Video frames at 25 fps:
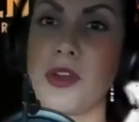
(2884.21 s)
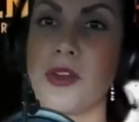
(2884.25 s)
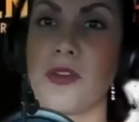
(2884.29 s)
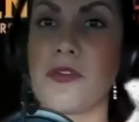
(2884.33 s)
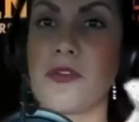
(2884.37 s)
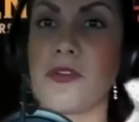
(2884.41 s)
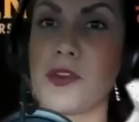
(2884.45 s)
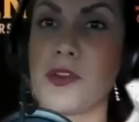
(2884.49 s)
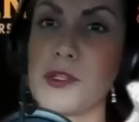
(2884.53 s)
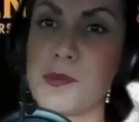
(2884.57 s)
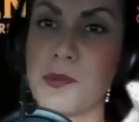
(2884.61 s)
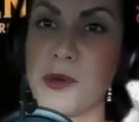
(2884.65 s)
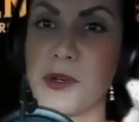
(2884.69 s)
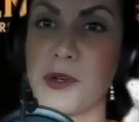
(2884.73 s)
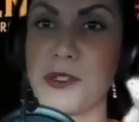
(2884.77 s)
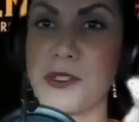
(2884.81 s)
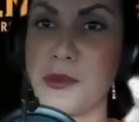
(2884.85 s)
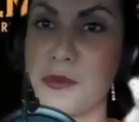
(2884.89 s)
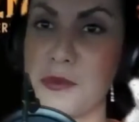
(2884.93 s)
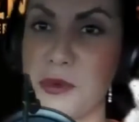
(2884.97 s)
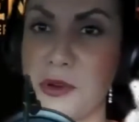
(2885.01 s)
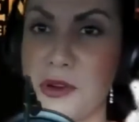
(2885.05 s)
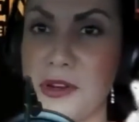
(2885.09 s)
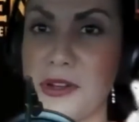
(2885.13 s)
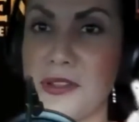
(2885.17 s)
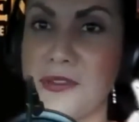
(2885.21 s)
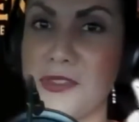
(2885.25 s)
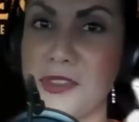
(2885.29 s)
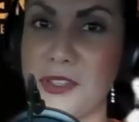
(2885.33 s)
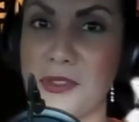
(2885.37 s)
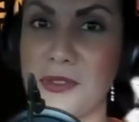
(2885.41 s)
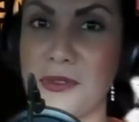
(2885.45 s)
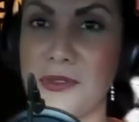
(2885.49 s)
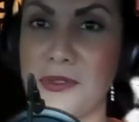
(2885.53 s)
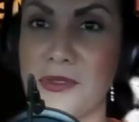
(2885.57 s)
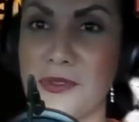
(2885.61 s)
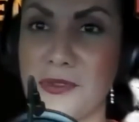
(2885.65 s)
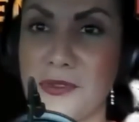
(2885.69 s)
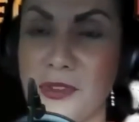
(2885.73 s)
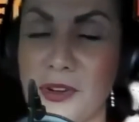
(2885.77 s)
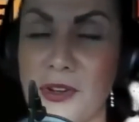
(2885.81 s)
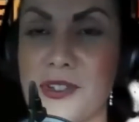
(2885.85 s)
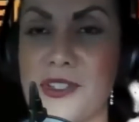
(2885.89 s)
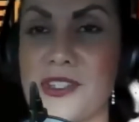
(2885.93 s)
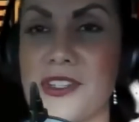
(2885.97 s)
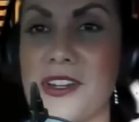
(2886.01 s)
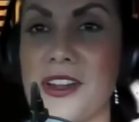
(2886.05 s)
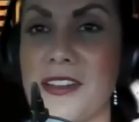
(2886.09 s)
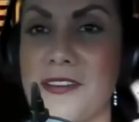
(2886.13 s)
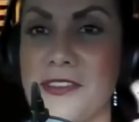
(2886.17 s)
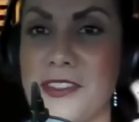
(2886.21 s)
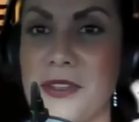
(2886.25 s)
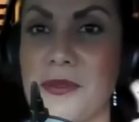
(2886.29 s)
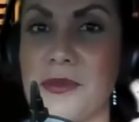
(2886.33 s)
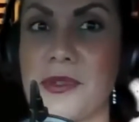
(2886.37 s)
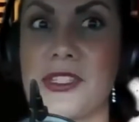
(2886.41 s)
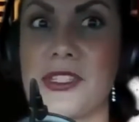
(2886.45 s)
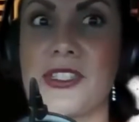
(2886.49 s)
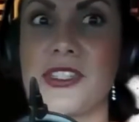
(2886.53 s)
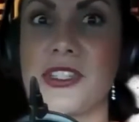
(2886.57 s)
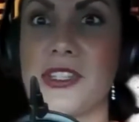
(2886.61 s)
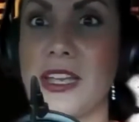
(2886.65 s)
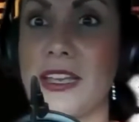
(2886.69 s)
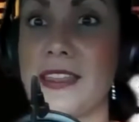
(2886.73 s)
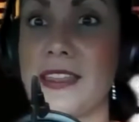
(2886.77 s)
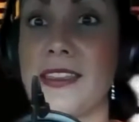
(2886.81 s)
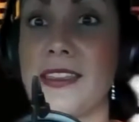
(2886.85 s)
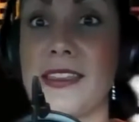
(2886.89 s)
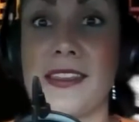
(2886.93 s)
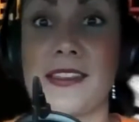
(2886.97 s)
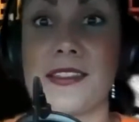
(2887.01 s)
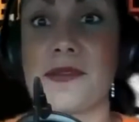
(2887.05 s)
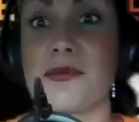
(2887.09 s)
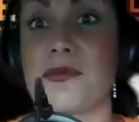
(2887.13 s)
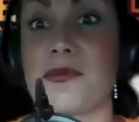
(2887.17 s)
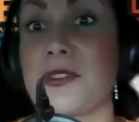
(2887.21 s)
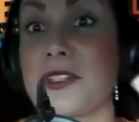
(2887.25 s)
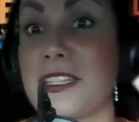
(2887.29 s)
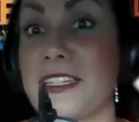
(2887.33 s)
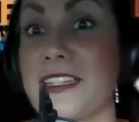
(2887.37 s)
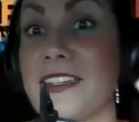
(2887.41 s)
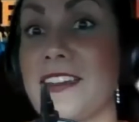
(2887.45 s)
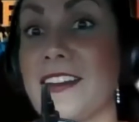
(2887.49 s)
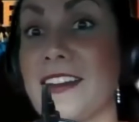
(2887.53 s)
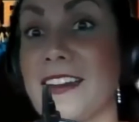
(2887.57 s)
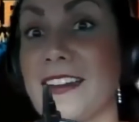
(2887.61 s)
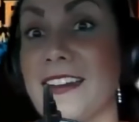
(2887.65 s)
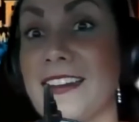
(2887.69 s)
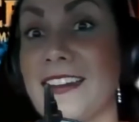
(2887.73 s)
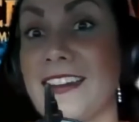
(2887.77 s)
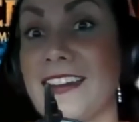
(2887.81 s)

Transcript: first person point of view version of it, which I think is really good.